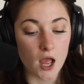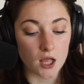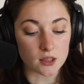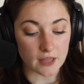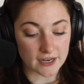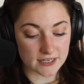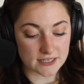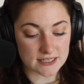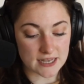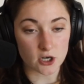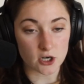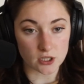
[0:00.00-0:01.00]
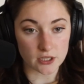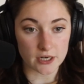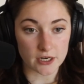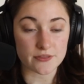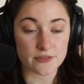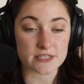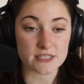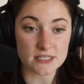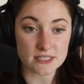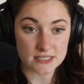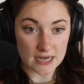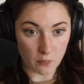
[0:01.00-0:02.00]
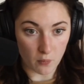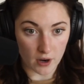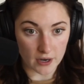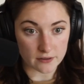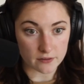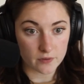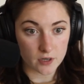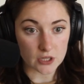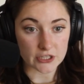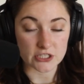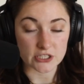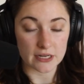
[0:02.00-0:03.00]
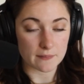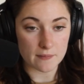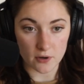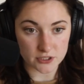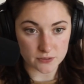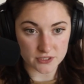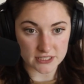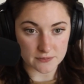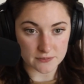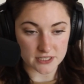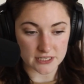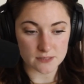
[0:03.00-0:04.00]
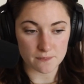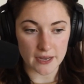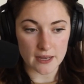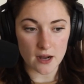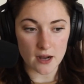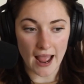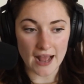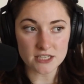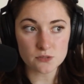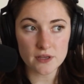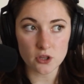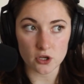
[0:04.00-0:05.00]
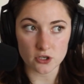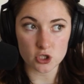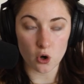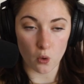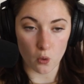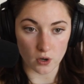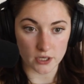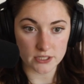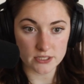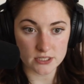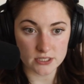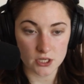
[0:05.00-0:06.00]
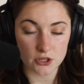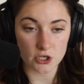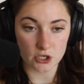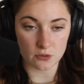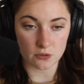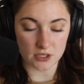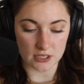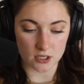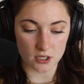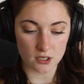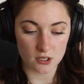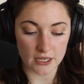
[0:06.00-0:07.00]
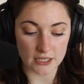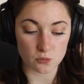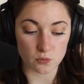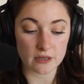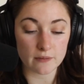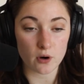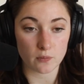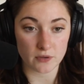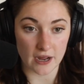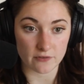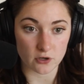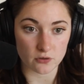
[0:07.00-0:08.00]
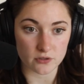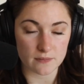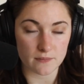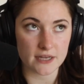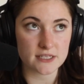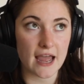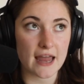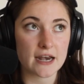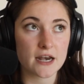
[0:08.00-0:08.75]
like I said earlier, this is step 1. There's going to be multiple steps to this, but as we look towards the new year, it's really important to have our goals in mind. And